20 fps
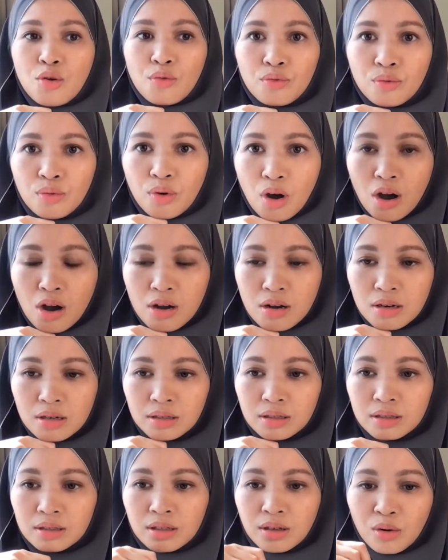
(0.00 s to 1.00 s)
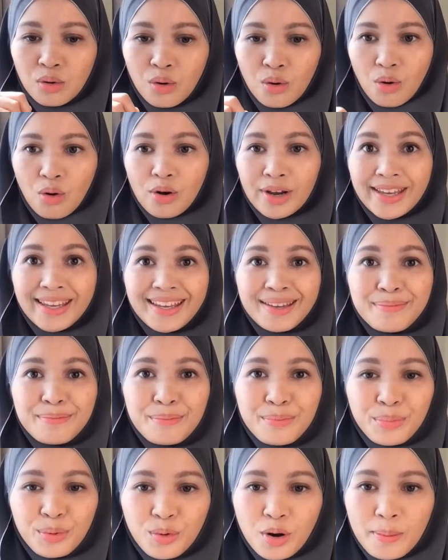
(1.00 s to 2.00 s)
wrong or
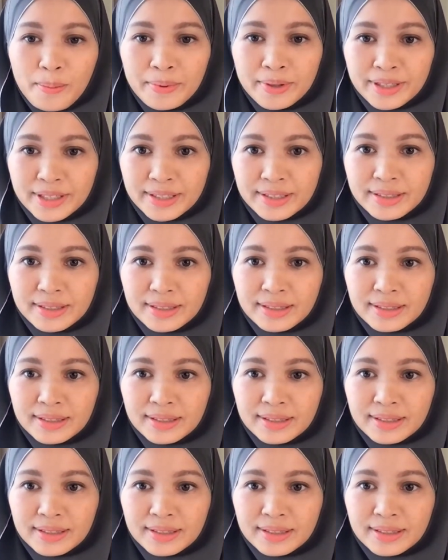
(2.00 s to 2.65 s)
improper.